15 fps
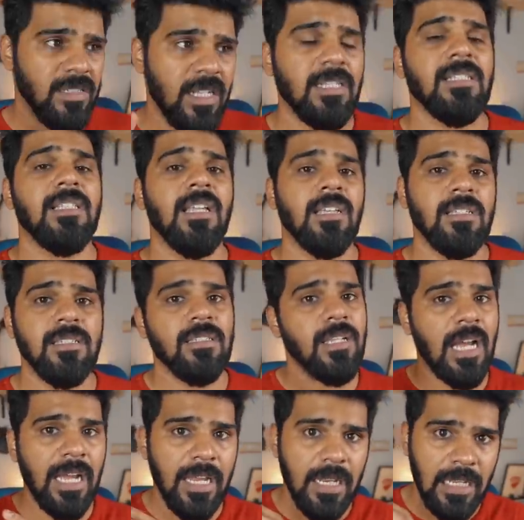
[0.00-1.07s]
Such things
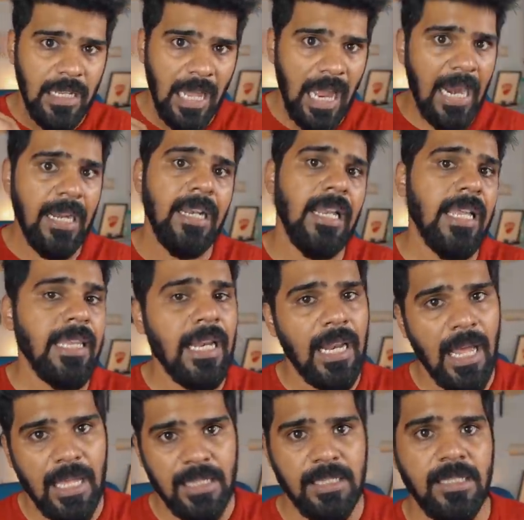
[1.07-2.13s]
I add in the
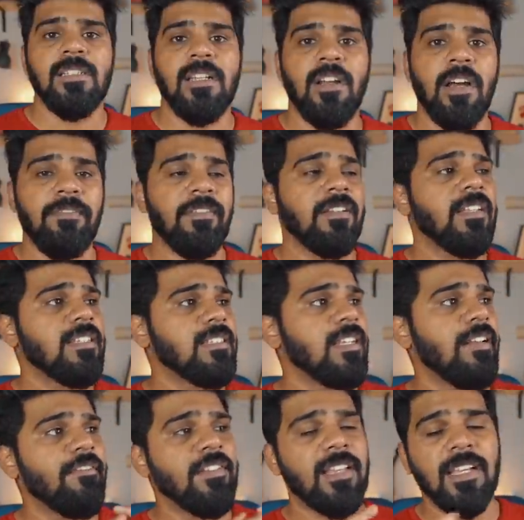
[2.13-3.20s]
last. Chalo, after this
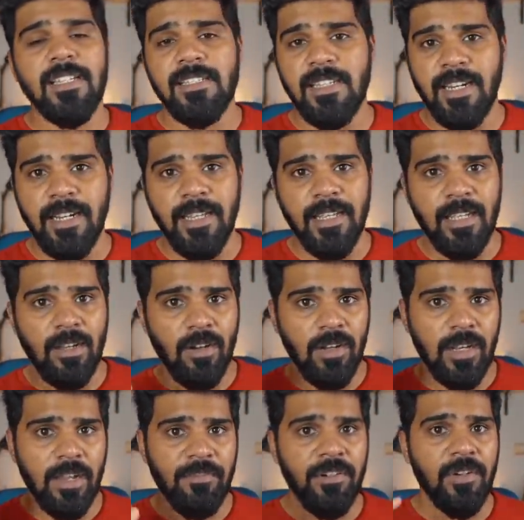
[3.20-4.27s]
everything is ready, all
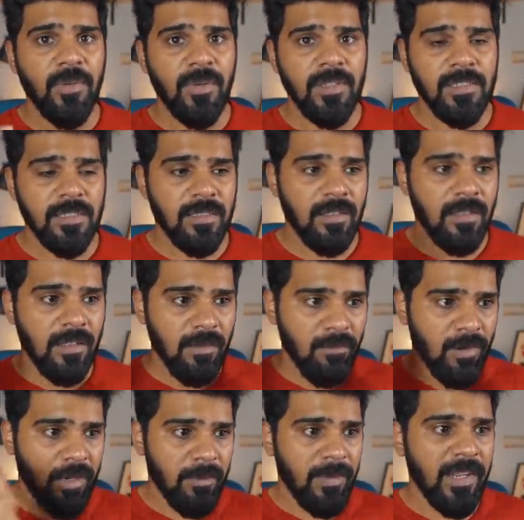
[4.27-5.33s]
I have to do is
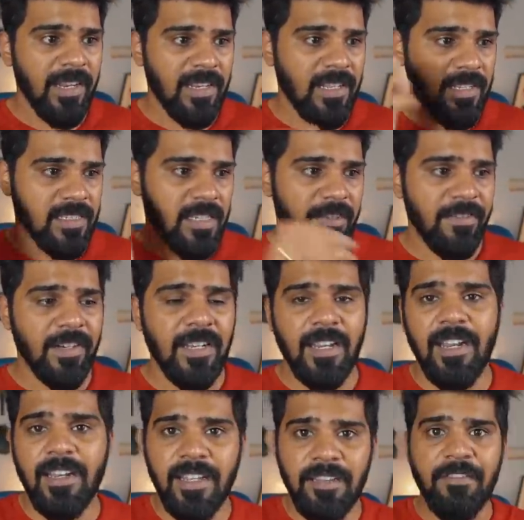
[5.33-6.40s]
put a plate, serve it
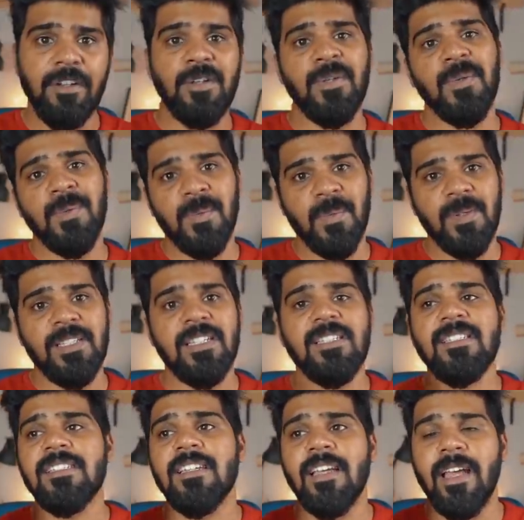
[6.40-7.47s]
and give it to you, which
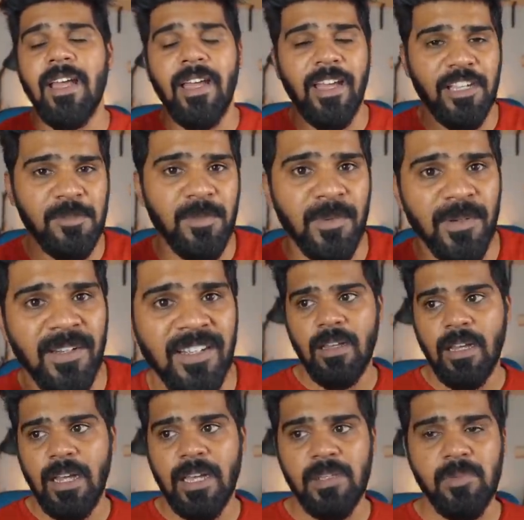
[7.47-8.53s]
is export.
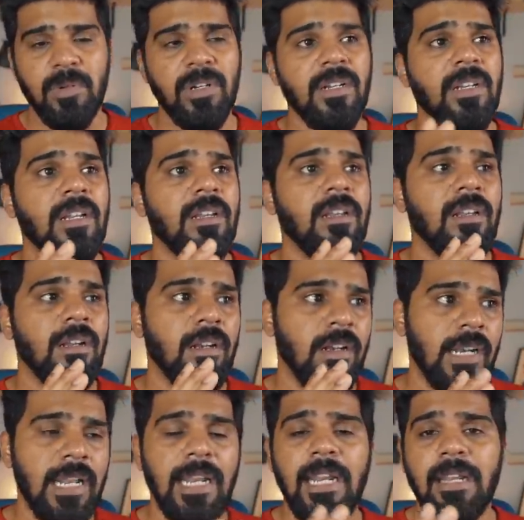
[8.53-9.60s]
I export it in
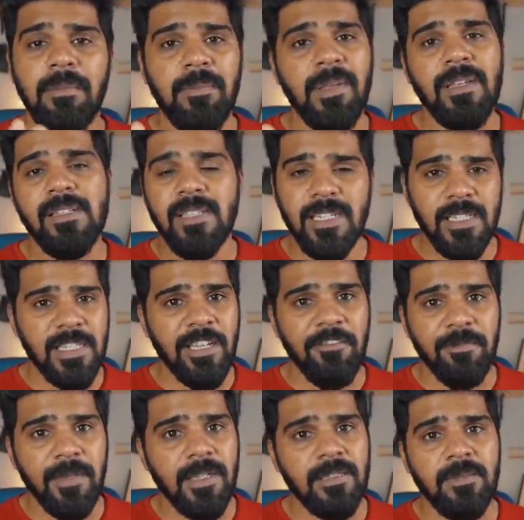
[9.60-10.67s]
1080p
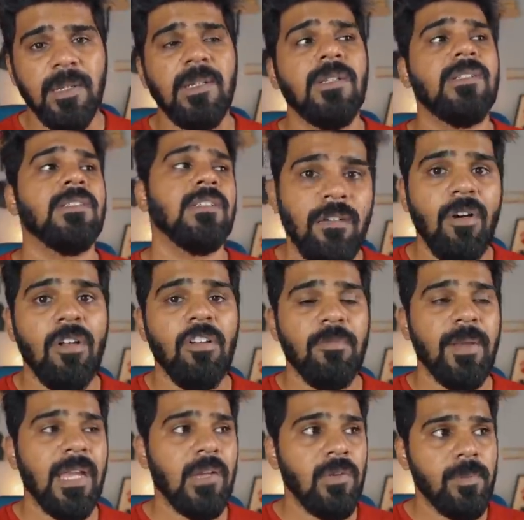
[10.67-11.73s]
60fps because all of
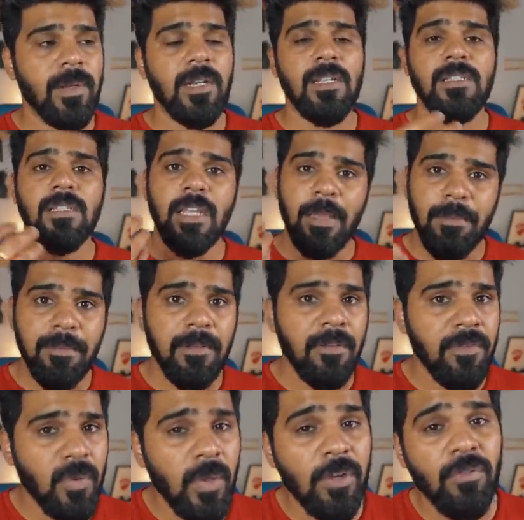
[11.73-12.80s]
my equipment is capable
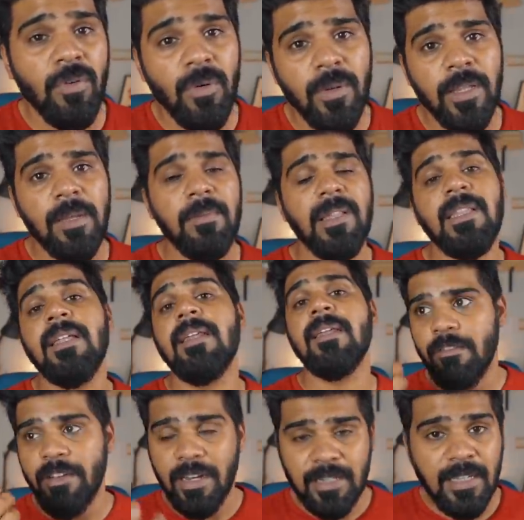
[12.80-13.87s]
of doing 4k, but then
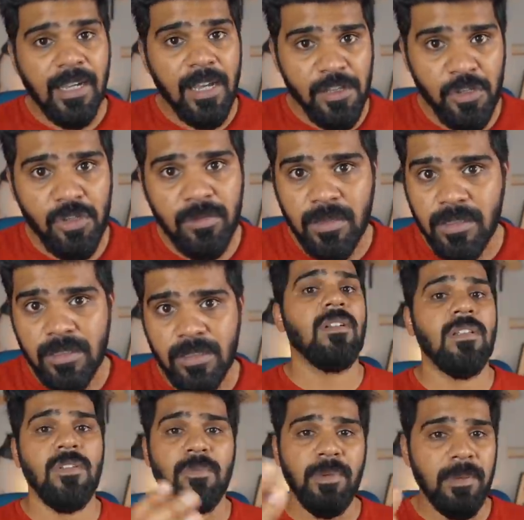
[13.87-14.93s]
where are the consumers?
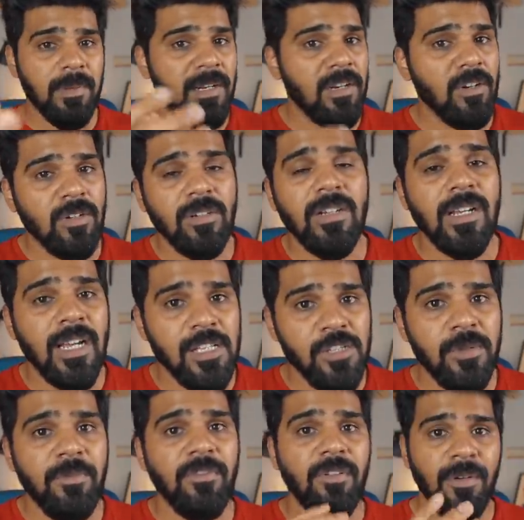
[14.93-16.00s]
You people are not going to
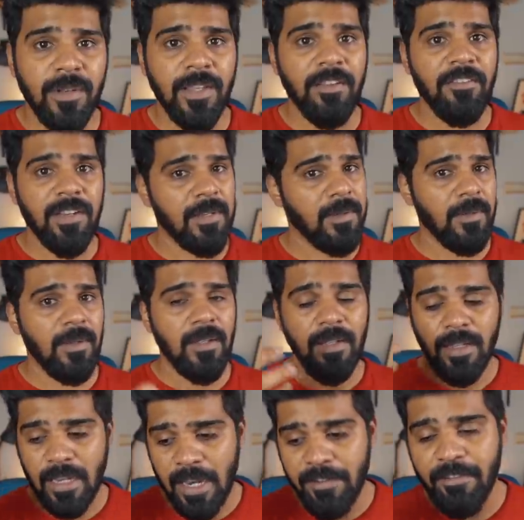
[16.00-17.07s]
consume 4k video
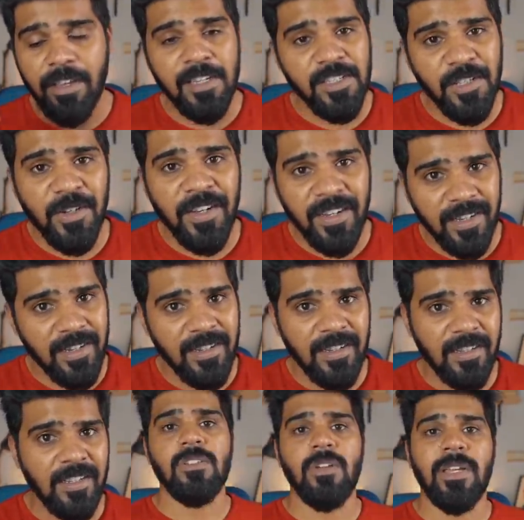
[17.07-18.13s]
and waste your
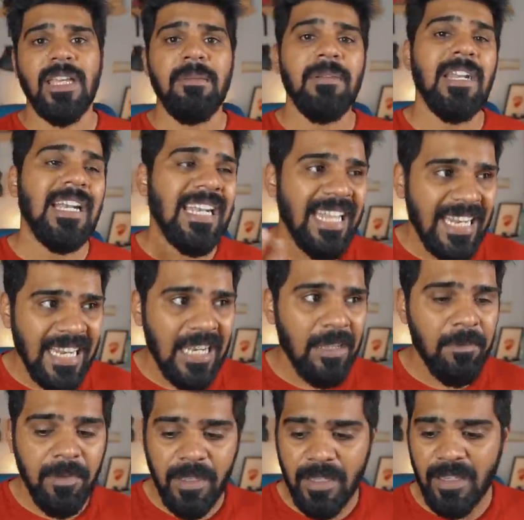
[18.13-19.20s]
internet. So I keep it at
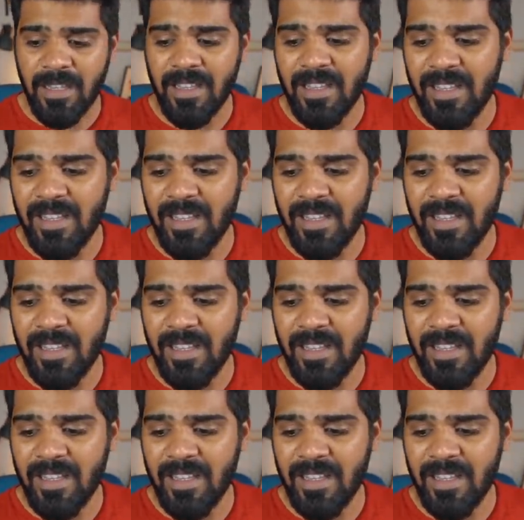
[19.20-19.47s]
1080p.